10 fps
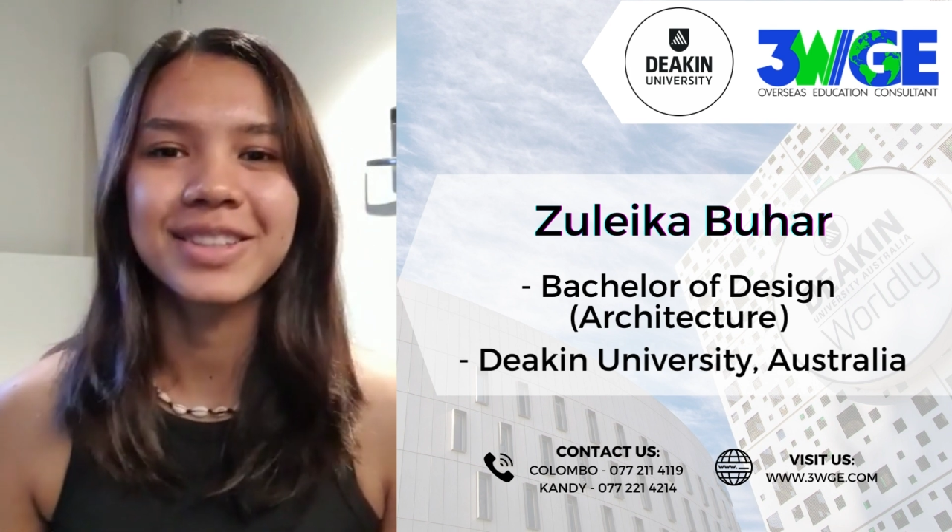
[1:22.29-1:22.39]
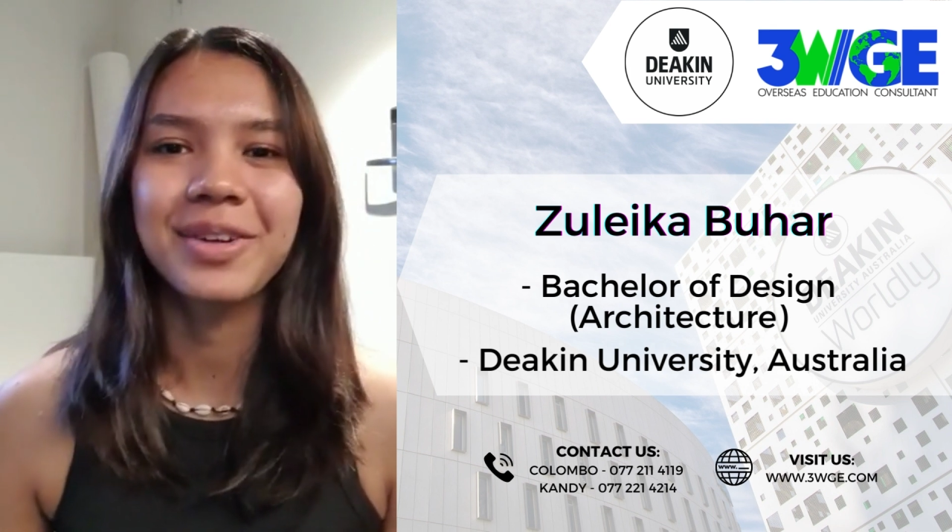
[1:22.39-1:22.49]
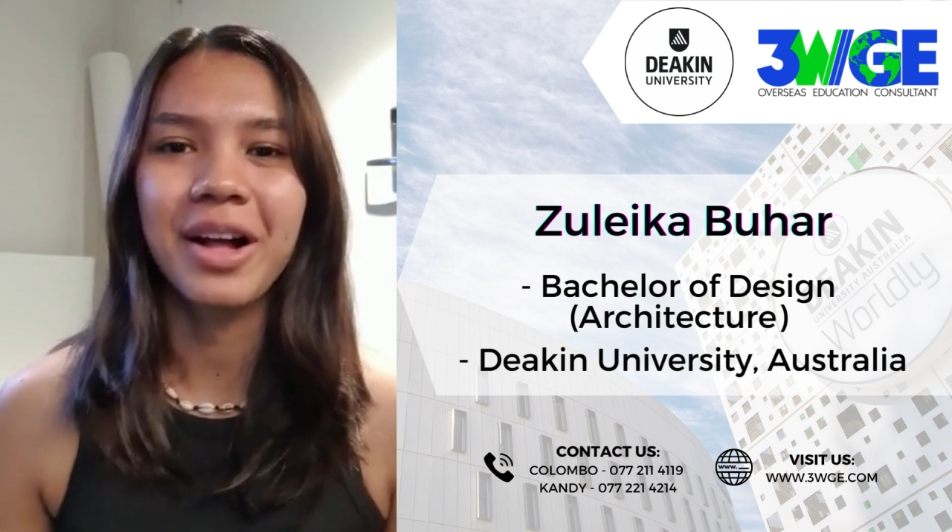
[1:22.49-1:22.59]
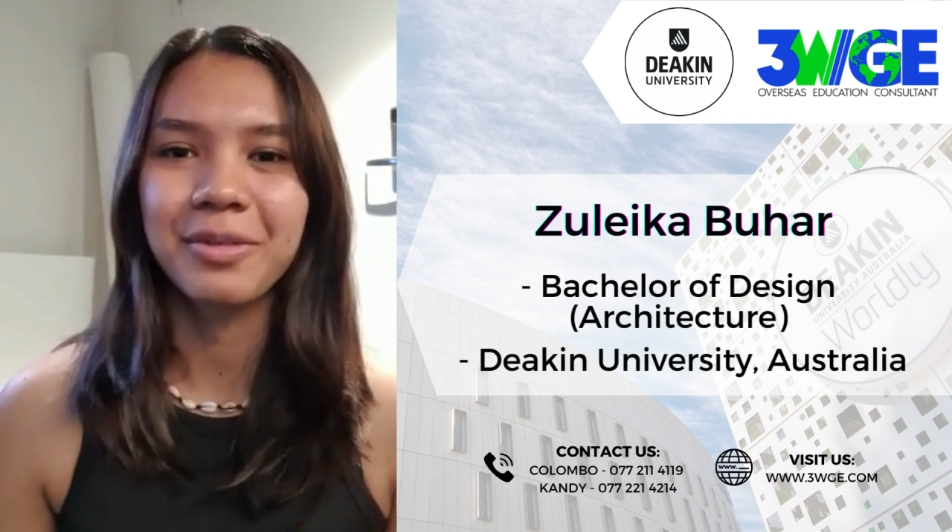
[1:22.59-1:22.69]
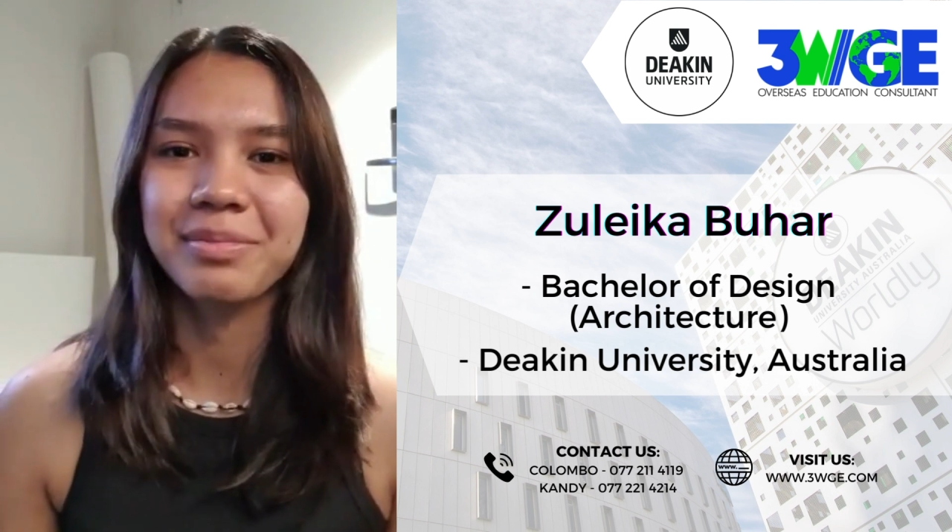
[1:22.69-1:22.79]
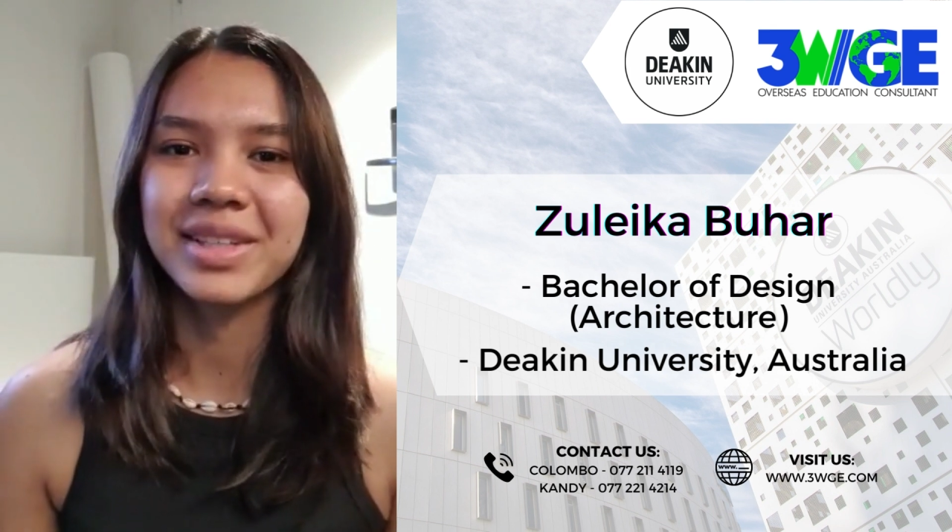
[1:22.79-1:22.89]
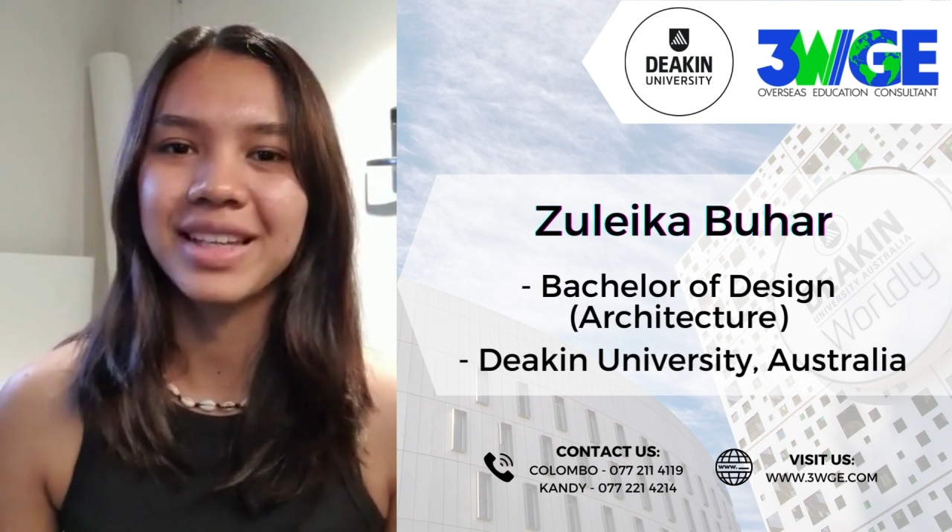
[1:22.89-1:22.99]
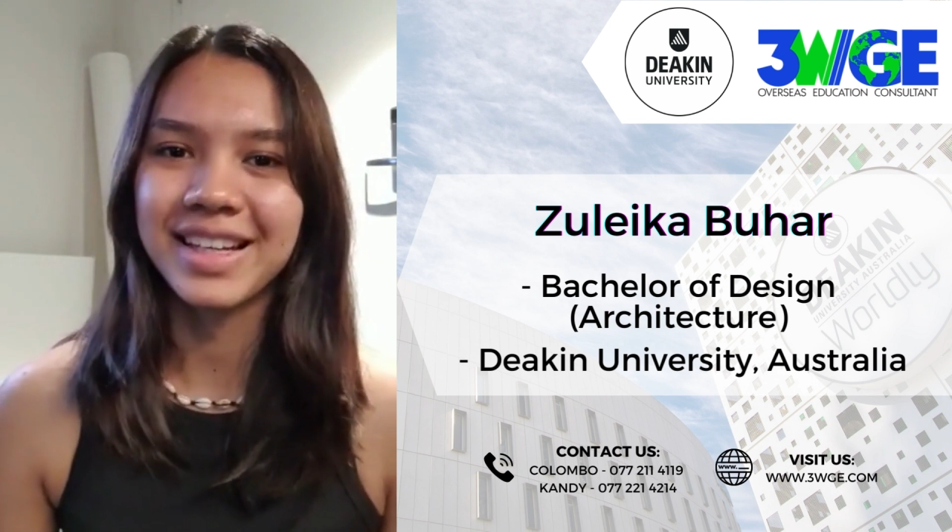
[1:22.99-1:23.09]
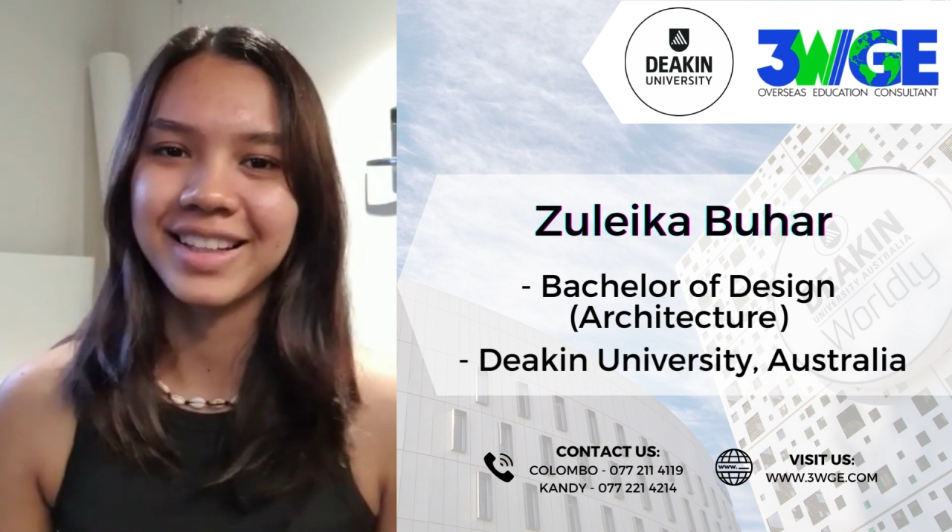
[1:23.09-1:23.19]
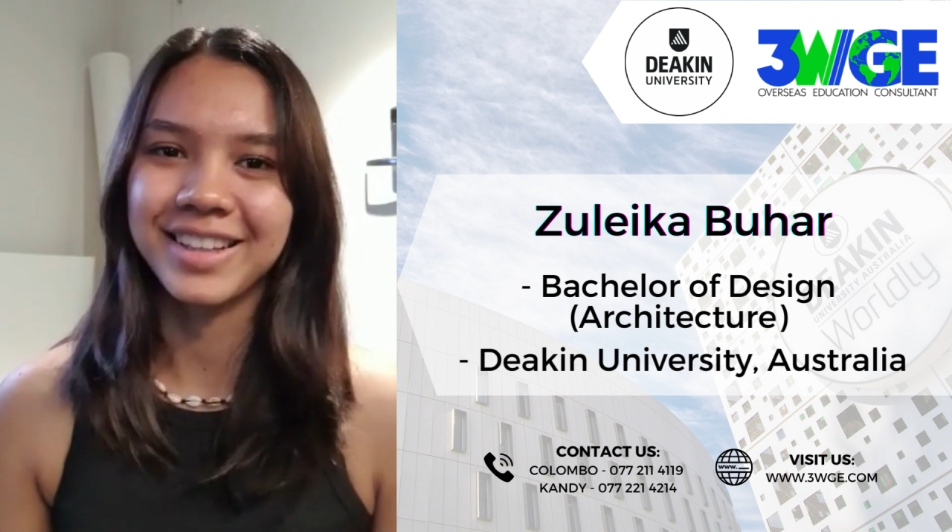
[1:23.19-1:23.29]
helped me
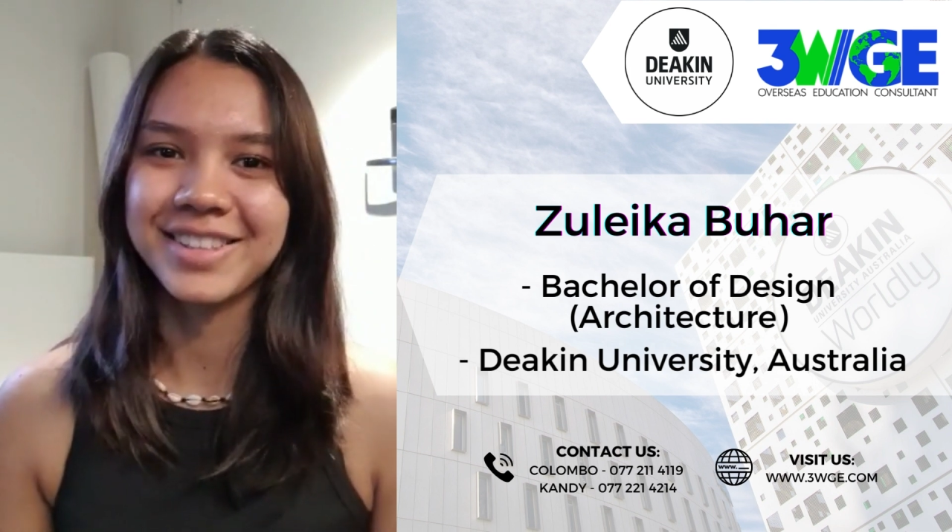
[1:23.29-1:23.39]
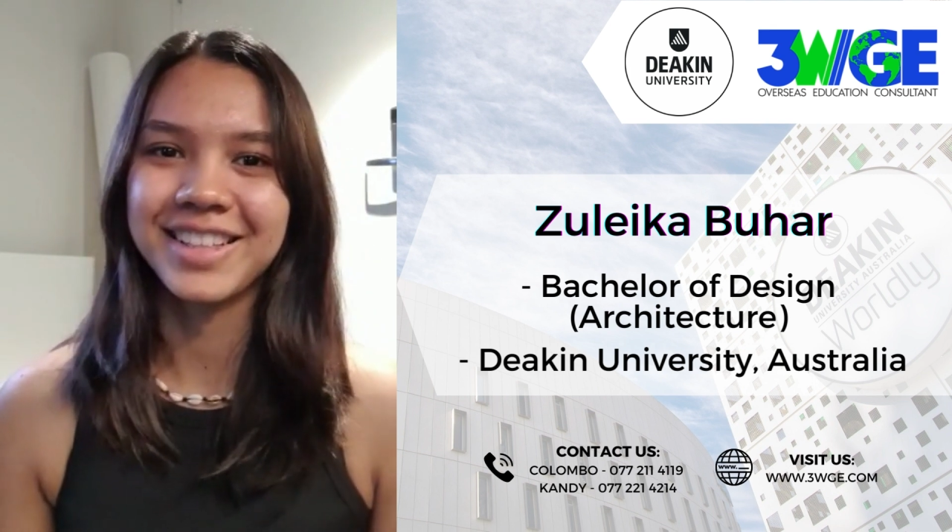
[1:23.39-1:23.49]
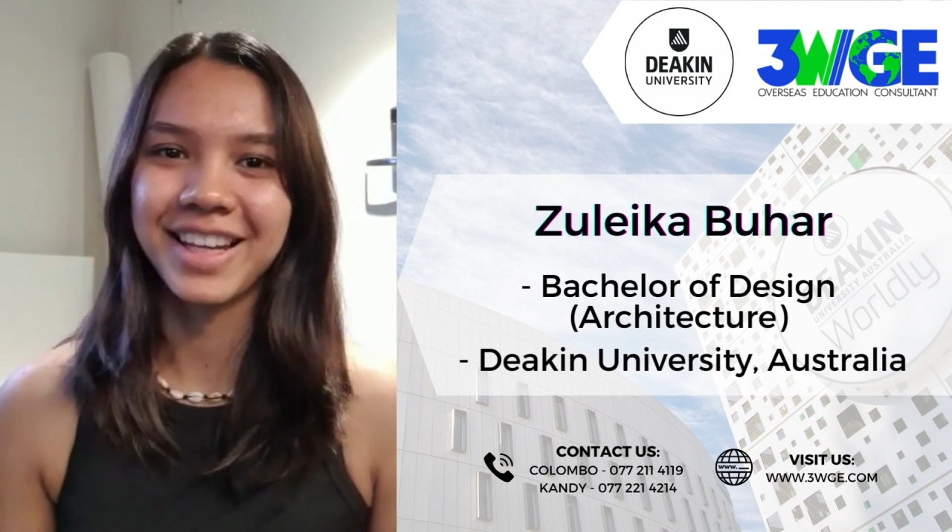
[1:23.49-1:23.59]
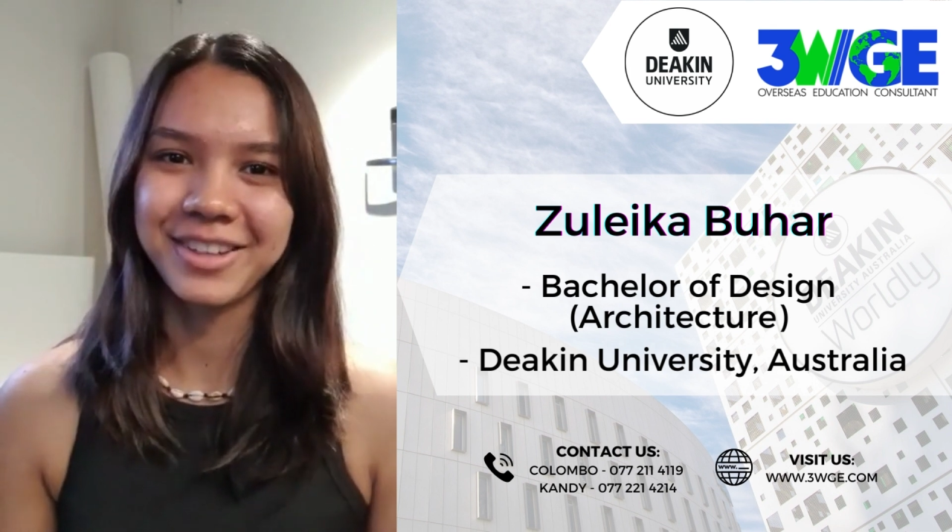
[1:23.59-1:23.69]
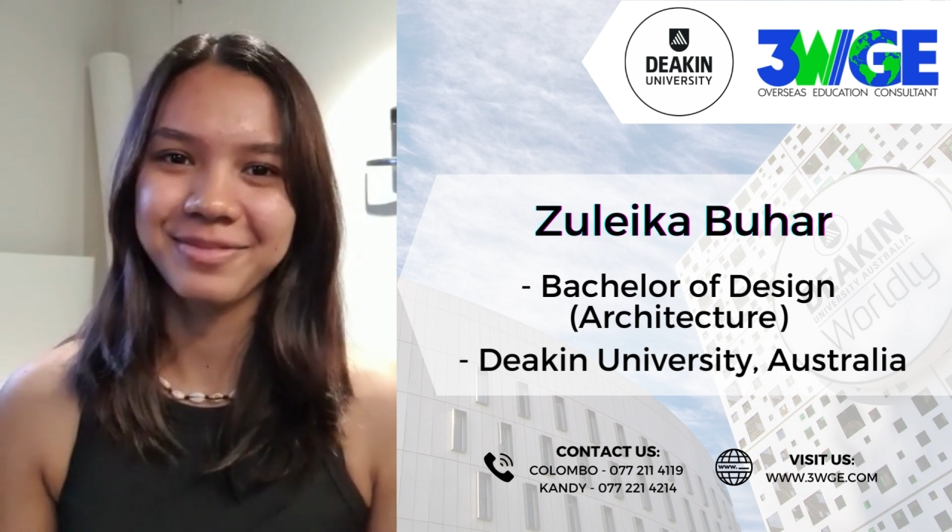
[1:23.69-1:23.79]
get here today.